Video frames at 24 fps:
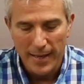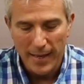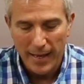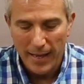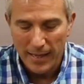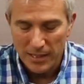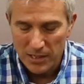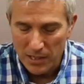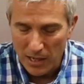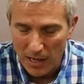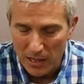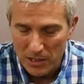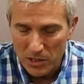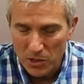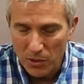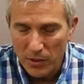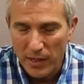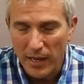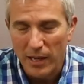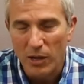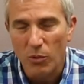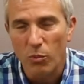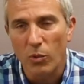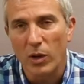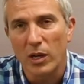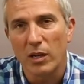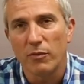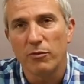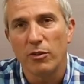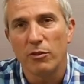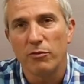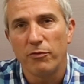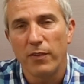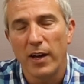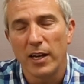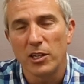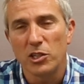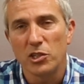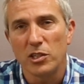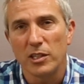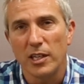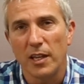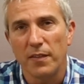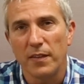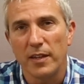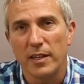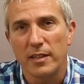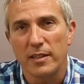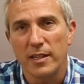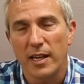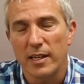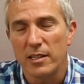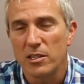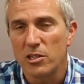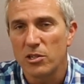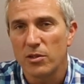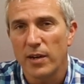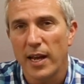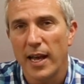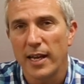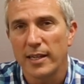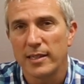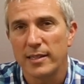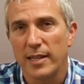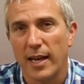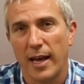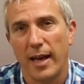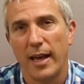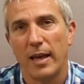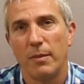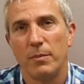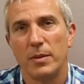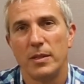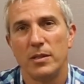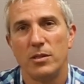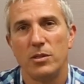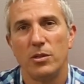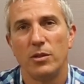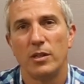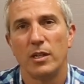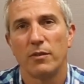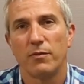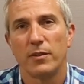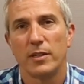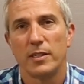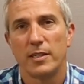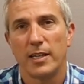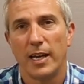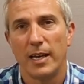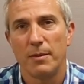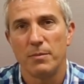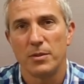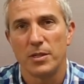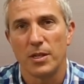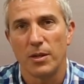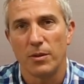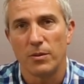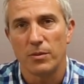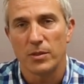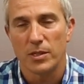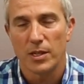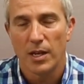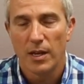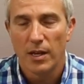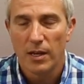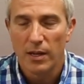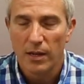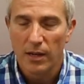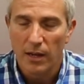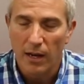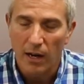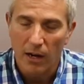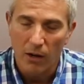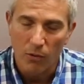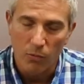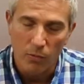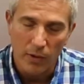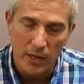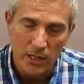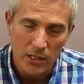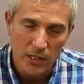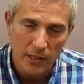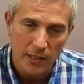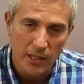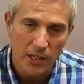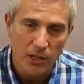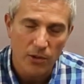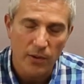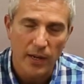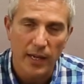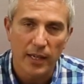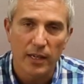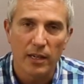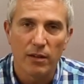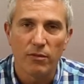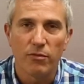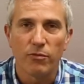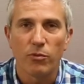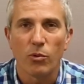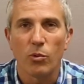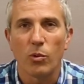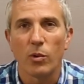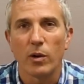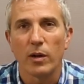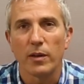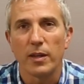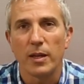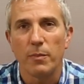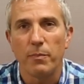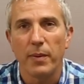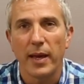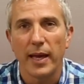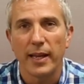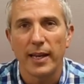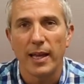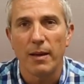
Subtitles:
It's also got a wonderful function in that it does track time in two different time zones. Originally created for the Pan